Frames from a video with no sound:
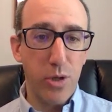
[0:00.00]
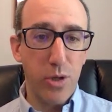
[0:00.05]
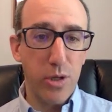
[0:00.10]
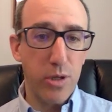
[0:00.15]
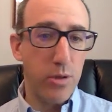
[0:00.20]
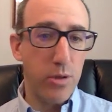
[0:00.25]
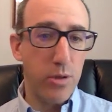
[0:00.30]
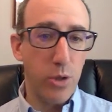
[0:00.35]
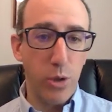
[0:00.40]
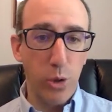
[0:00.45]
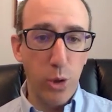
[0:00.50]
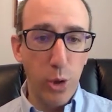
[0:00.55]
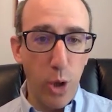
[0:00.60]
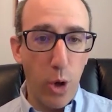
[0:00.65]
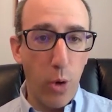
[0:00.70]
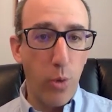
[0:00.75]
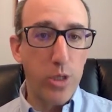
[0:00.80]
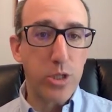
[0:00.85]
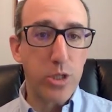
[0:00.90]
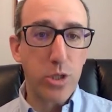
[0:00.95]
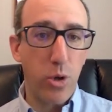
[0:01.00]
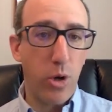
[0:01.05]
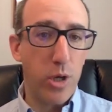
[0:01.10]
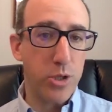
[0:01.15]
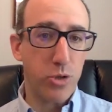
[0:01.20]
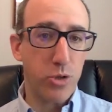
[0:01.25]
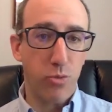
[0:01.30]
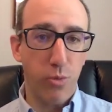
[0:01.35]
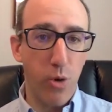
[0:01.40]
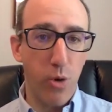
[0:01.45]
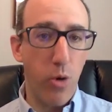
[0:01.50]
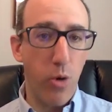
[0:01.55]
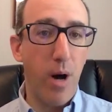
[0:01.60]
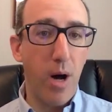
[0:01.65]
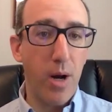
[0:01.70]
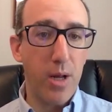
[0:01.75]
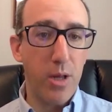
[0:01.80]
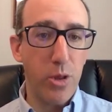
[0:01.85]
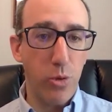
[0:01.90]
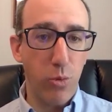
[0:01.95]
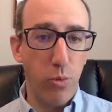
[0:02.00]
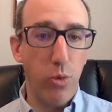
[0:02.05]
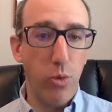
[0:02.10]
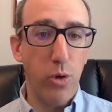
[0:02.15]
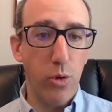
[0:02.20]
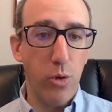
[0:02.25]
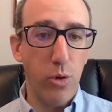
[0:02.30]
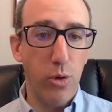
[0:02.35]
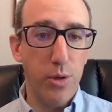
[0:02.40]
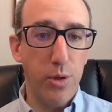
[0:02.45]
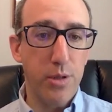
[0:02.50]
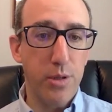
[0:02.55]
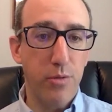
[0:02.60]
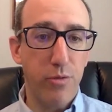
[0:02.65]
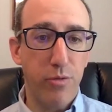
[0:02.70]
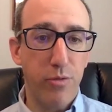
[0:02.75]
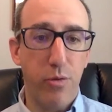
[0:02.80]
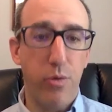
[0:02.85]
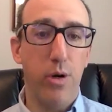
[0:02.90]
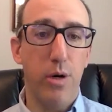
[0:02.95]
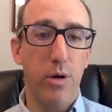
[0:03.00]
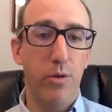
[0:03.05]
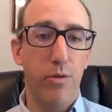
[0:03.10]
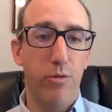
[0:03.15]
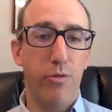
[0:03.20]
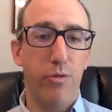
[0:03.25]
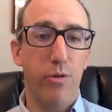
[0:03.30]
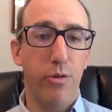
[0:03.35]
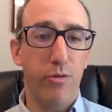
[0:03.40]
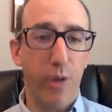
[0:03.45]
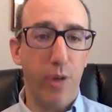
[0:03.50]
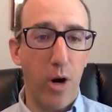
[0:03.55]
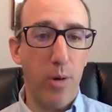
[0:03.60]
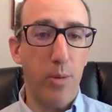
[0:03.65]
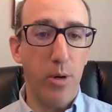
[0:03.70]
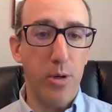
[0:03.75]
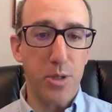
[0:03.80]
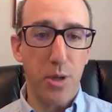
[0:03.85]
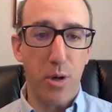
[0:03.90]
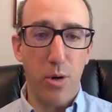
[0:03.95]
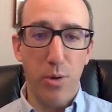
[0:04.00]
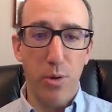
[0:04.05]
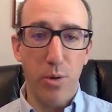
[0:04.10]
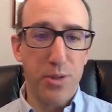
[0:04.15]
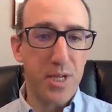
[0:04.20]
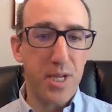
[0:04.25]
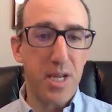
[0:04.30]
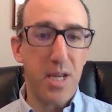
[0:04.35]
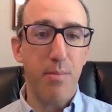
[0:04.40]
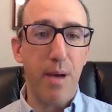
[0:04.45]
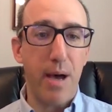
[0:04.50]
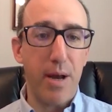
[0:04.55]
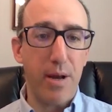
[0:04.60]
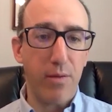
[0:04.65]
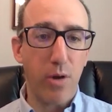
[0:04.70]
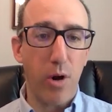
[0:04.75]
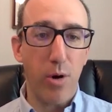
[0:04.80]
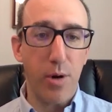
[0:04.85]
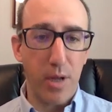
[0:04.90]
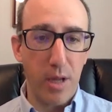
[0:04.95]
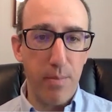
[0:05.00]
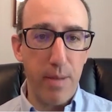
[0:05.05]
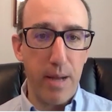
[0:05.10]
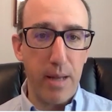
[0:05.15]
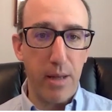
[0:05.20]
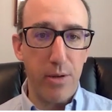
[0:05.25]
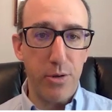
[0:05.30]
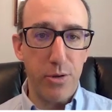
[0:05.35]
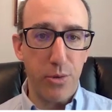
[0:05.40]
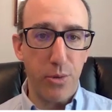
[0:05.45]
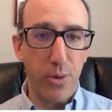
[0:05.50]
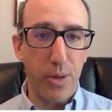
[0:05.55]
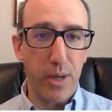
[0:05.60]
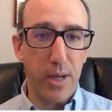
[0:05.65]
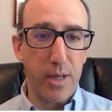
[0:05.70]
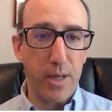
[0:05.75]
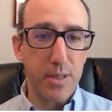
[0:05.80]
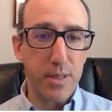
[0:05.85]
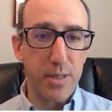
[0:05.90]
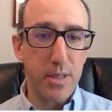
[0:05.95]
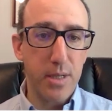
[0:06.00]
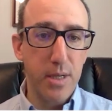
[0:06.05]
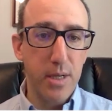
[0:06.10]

the lowest cost robot in the world for farmers, a whole team out of Carnegie Mellon doing it.